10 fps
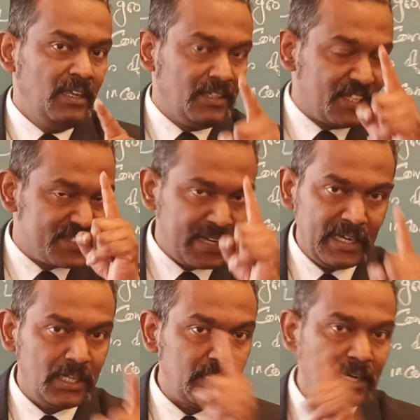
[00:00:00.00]
the second
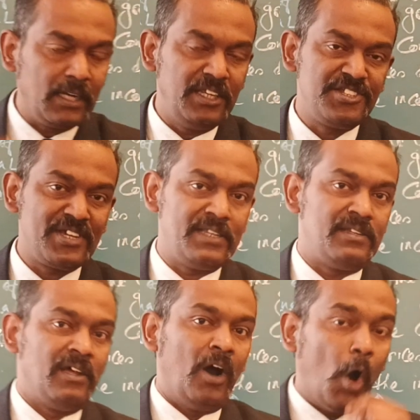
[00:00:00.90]
order condition
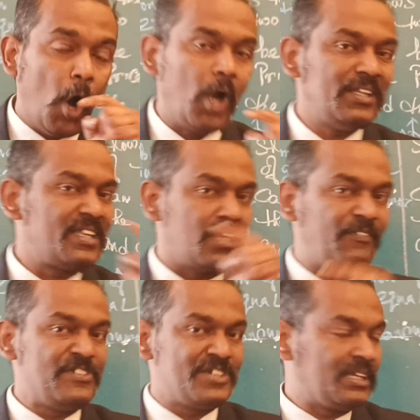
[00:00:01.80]
or the
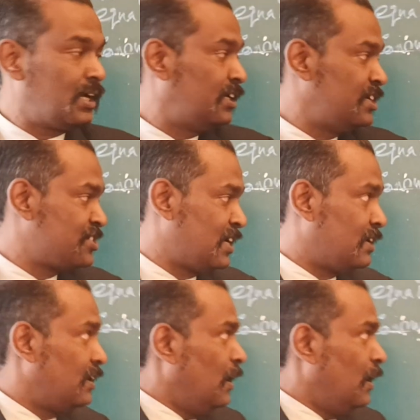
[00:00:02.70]
sufficient condition